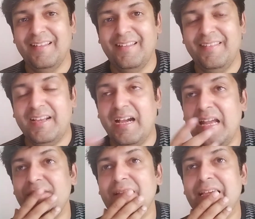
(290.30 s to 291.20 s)
they
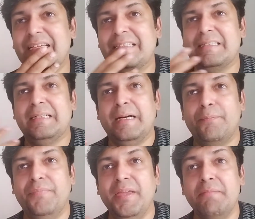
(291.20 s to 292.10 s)
kind of like
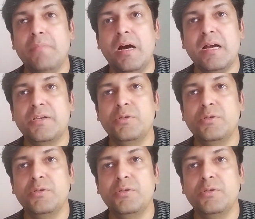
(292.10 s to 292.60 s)
they mark